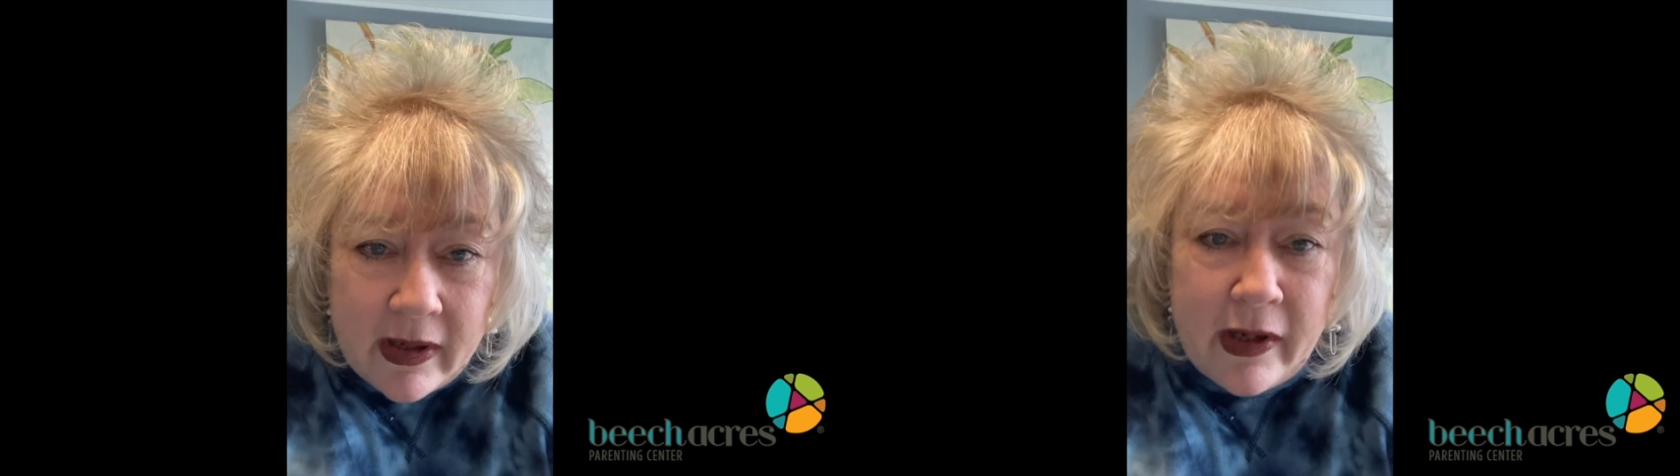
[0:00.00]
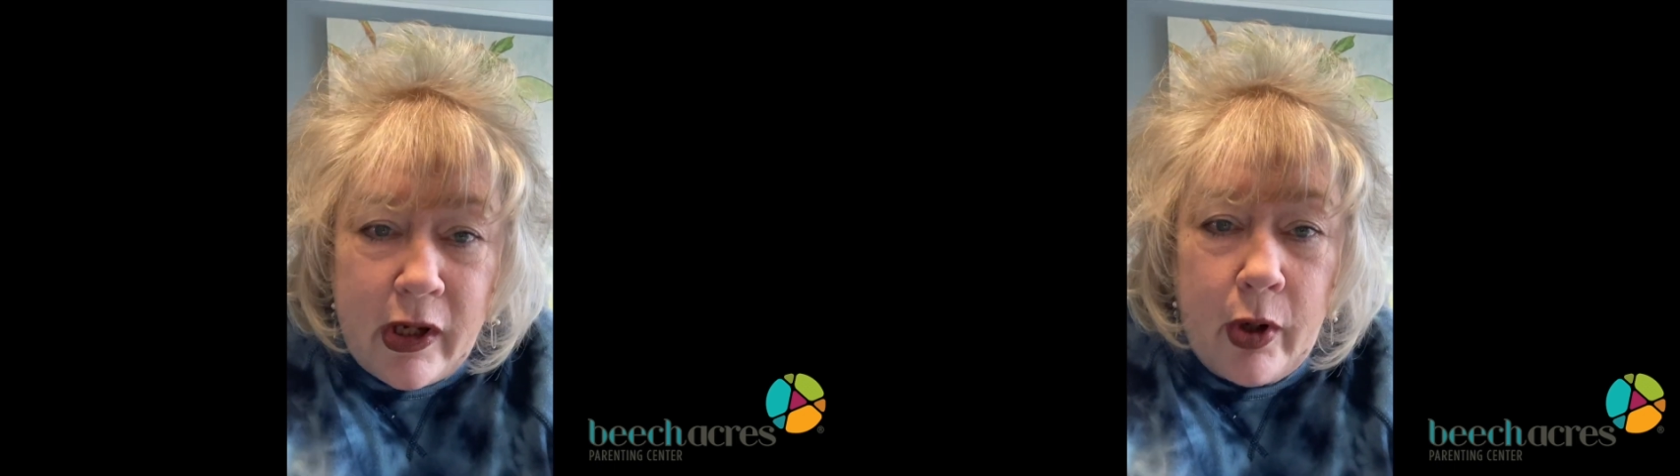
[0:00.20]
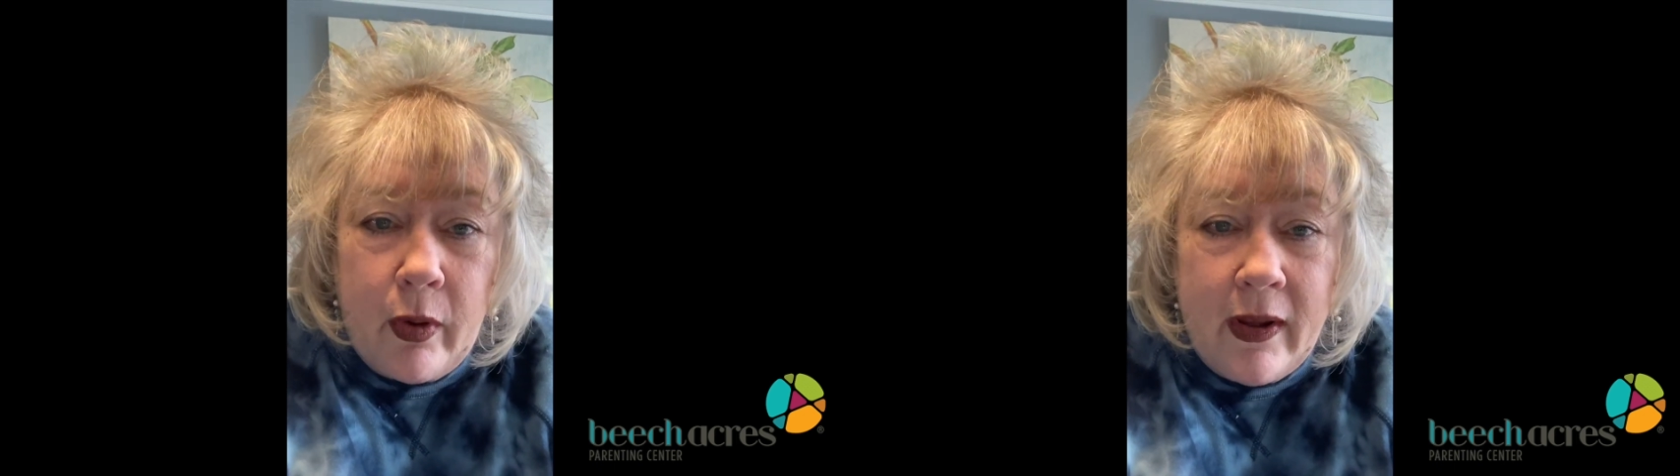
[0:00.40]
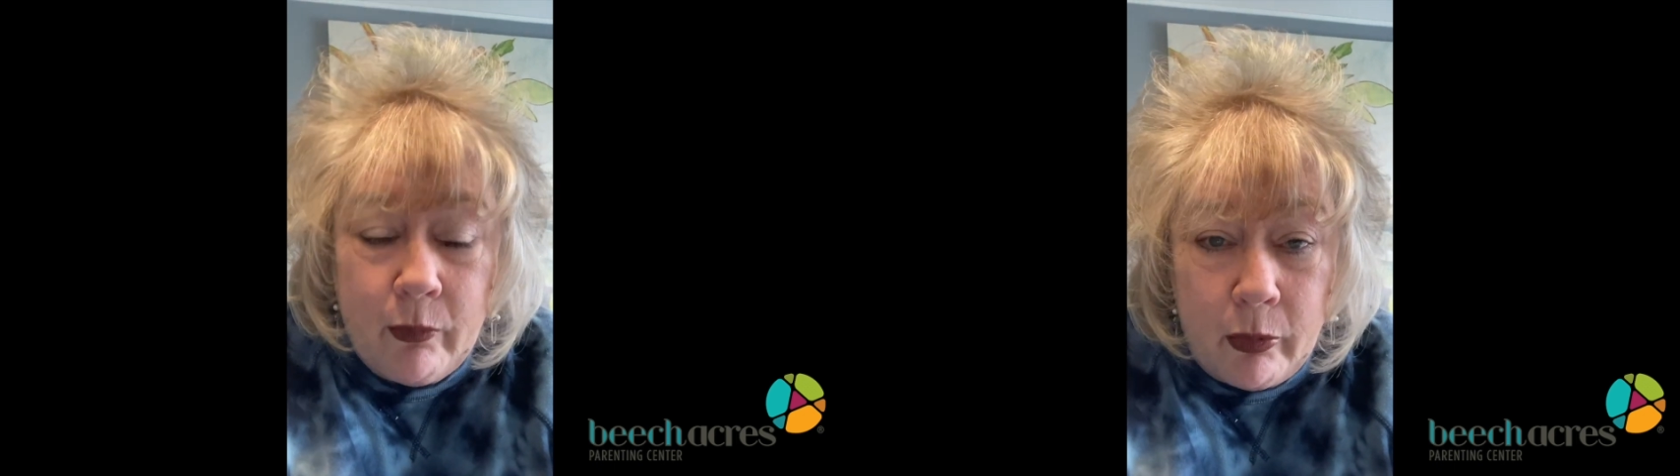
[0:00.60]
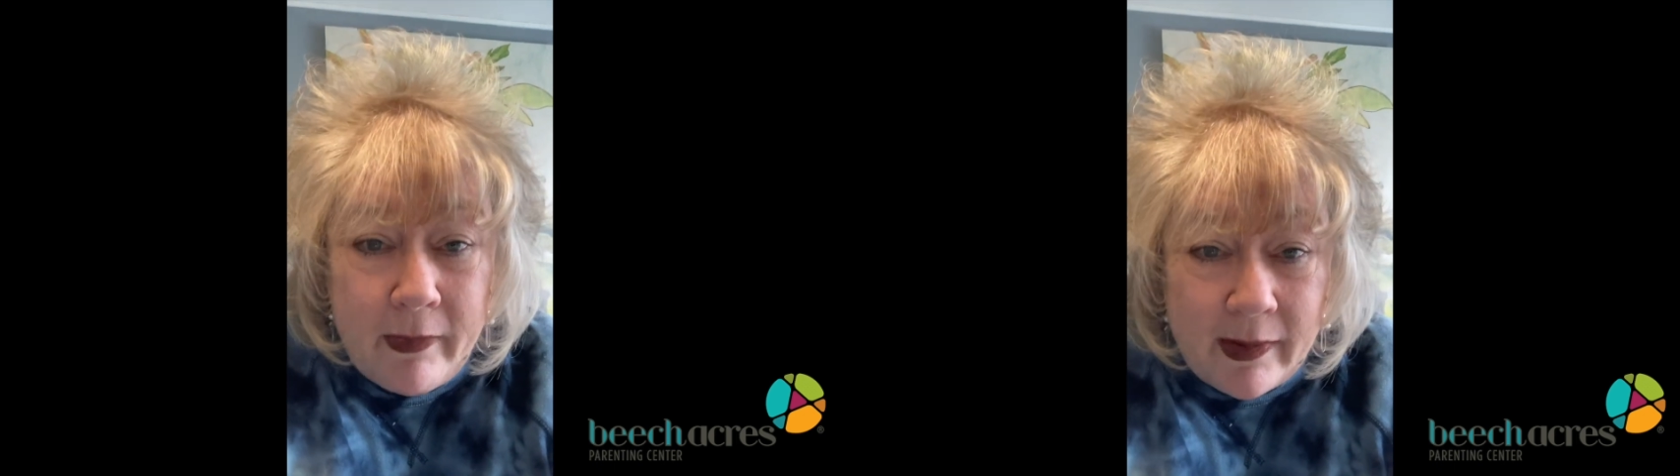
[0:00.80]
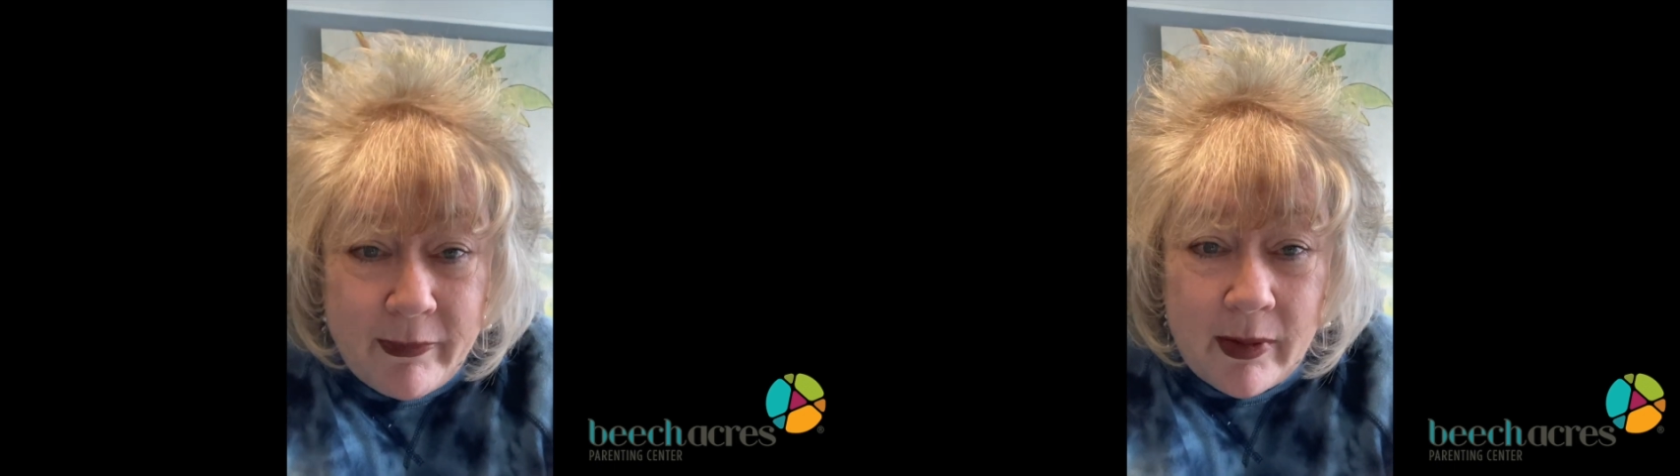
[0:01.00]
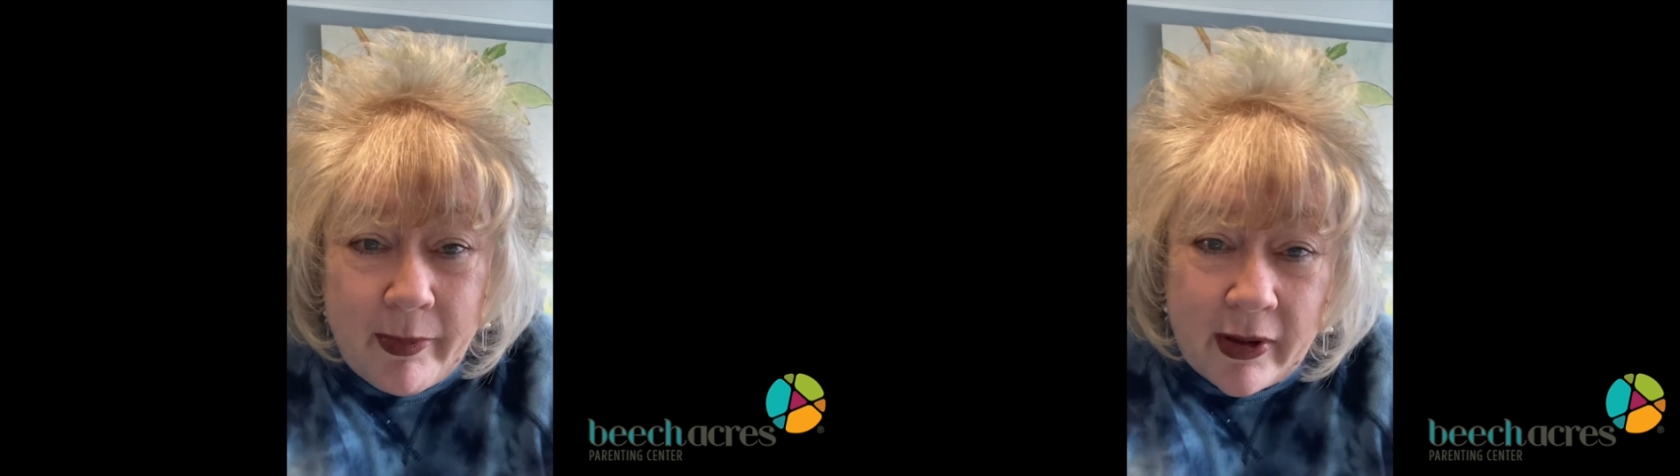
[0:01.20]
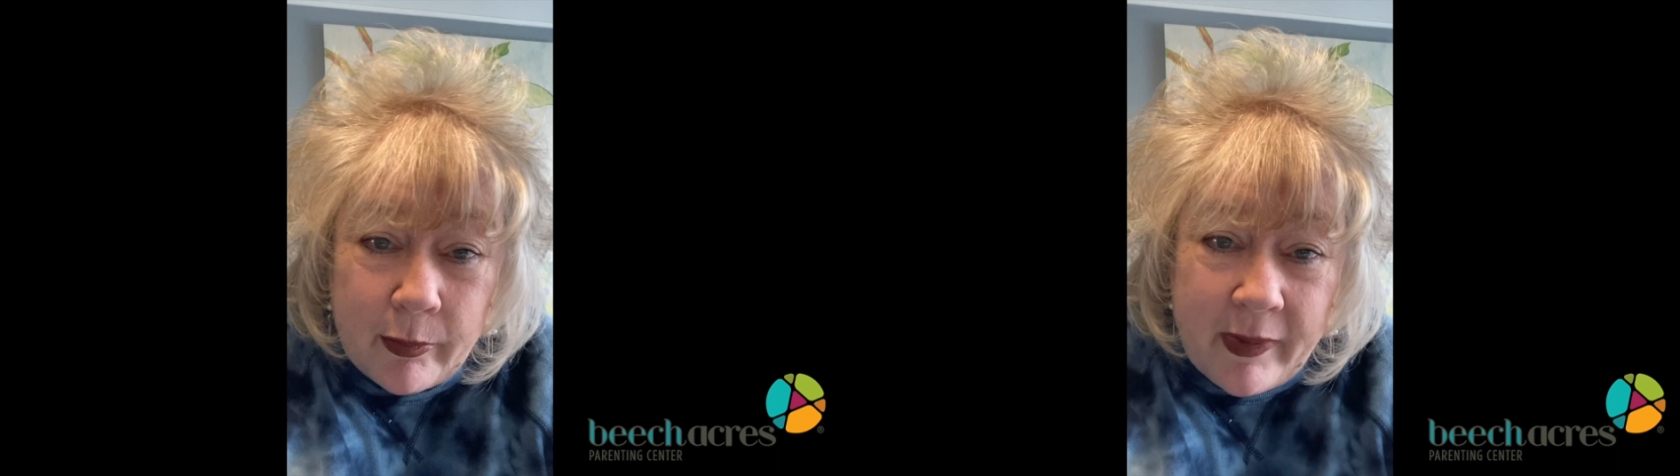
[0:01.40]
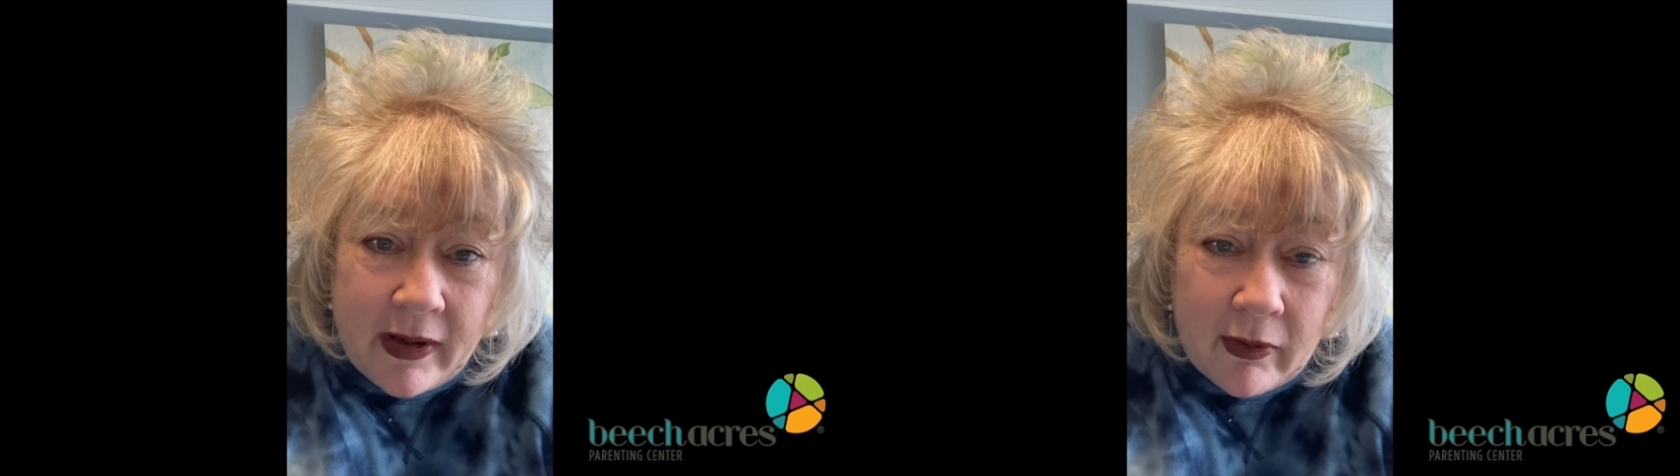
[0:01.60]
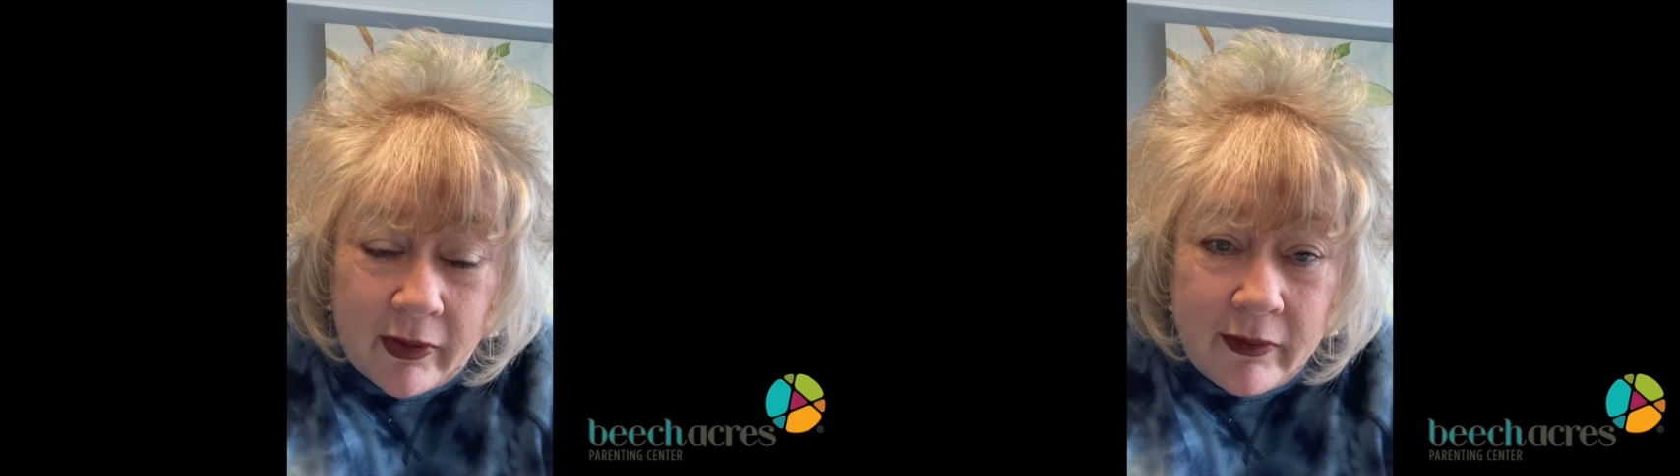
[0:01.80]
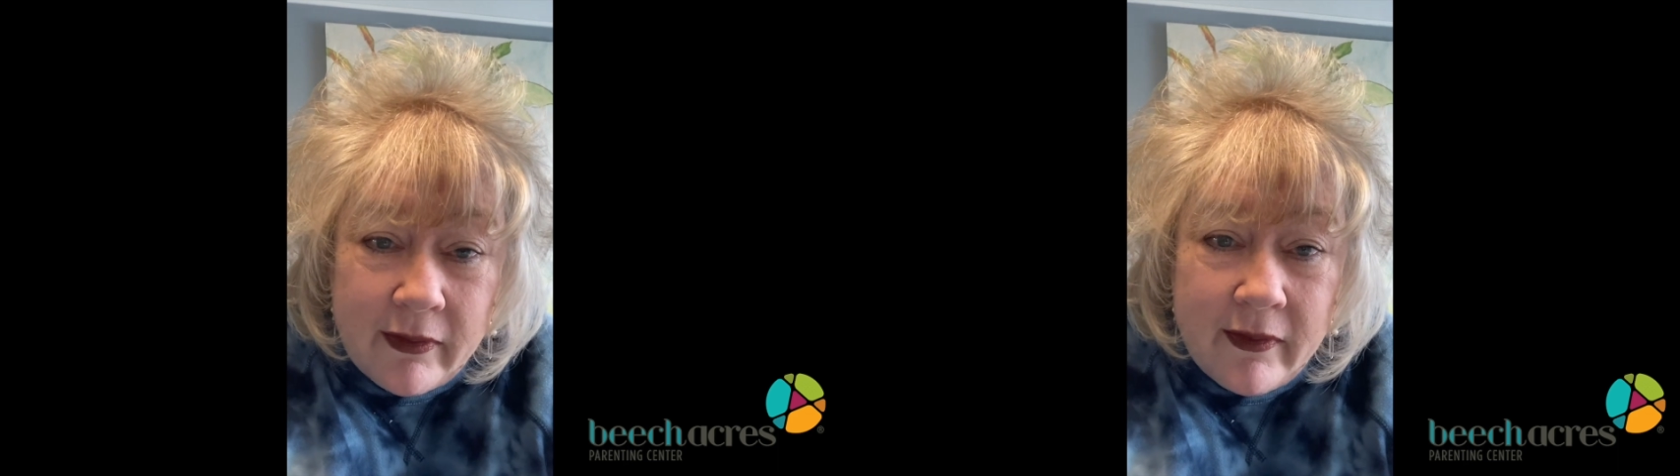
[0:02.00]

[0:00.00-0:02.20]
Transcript: and I know it will make me a better parent."